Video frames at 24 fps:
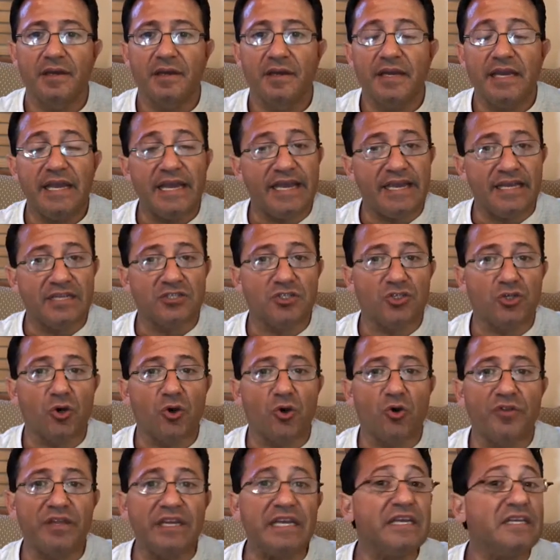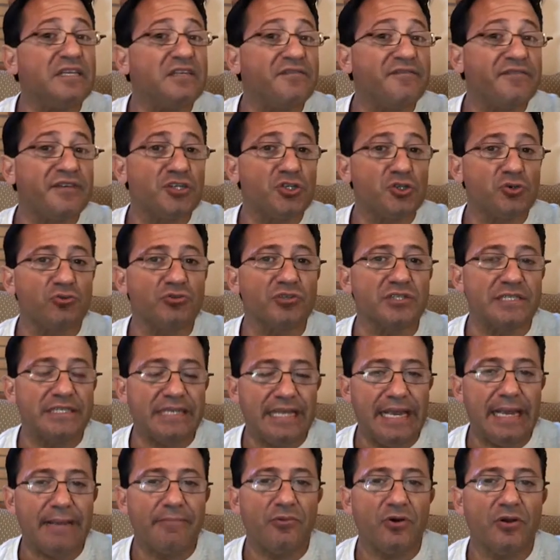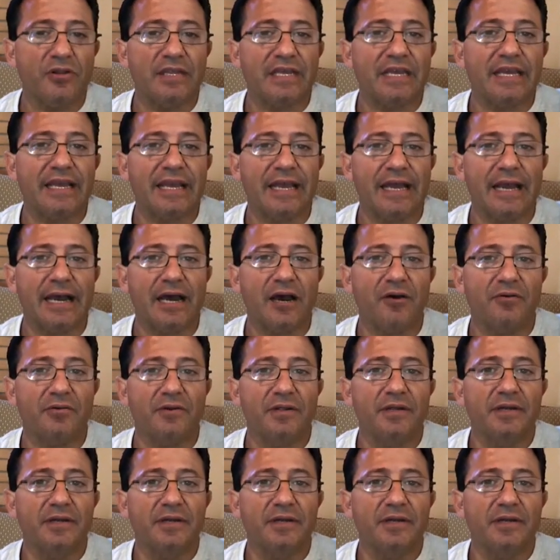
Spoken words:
And so the individual's named on the account.